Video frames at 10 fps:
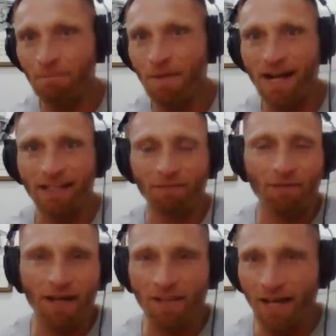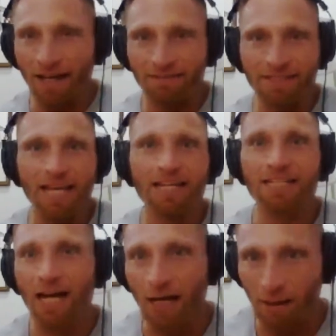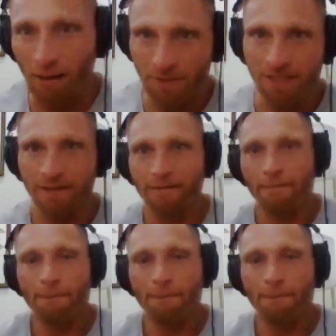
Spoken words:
and magnify that 10 times.